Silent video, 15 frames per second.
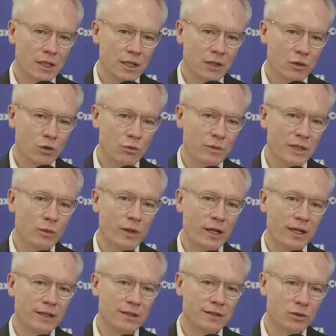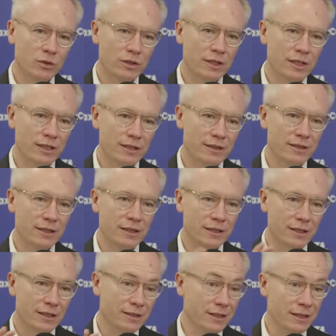meanwhile understood that
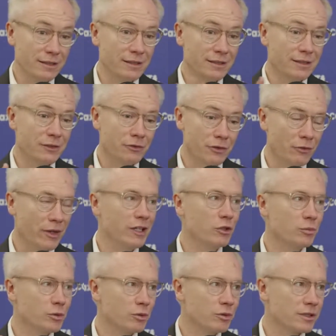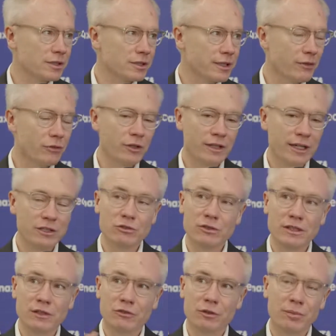there's these different value pools, and for that you need
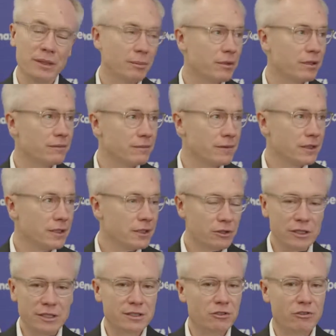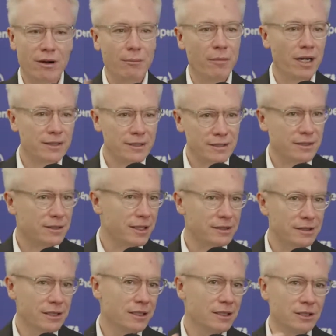different people. You need Scrum Masters in
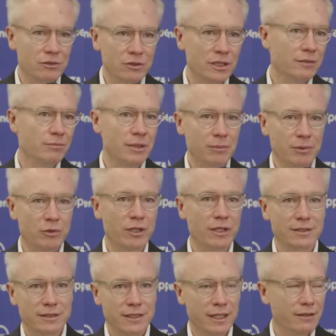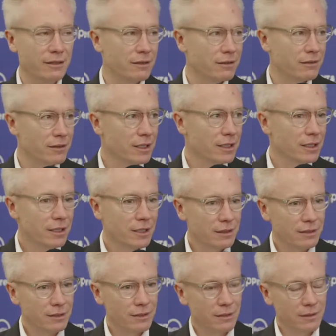IT. You need people who understand
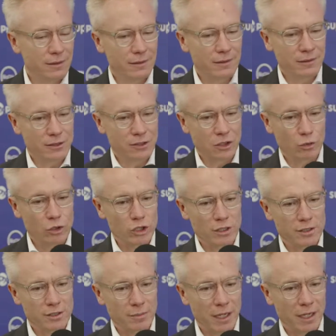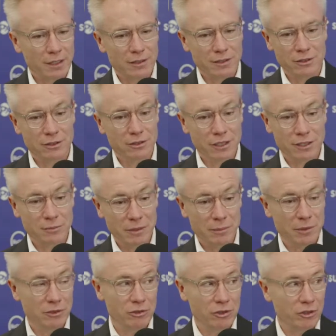the solutions market. There's
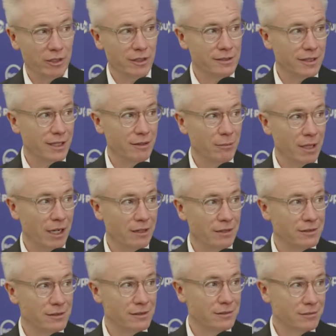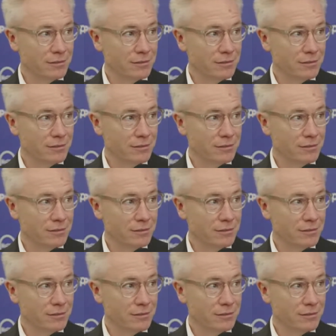people you need to understand market